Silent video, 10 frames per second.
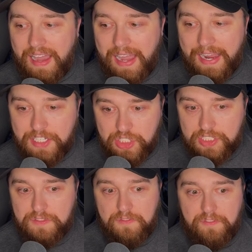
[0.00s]
I
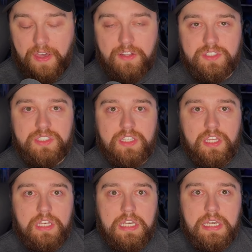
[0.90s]
just felt
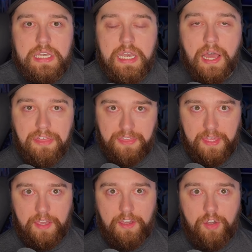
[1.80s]

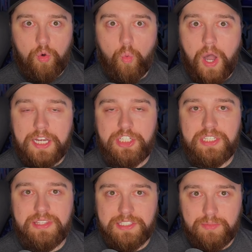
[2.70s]
nothing watching this